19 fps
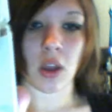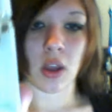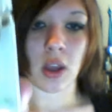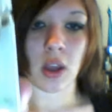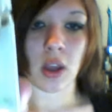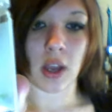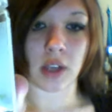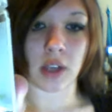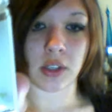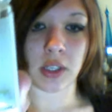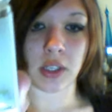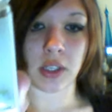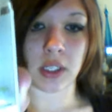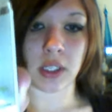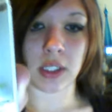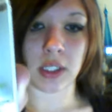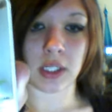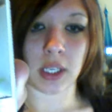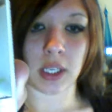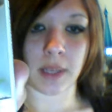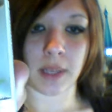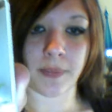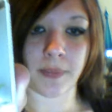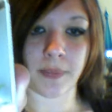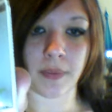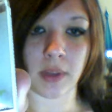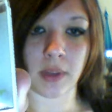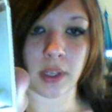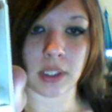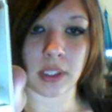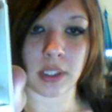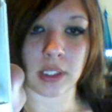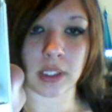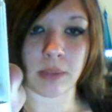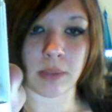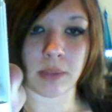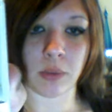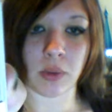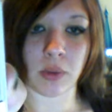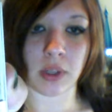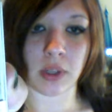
As you can see, it's smoothing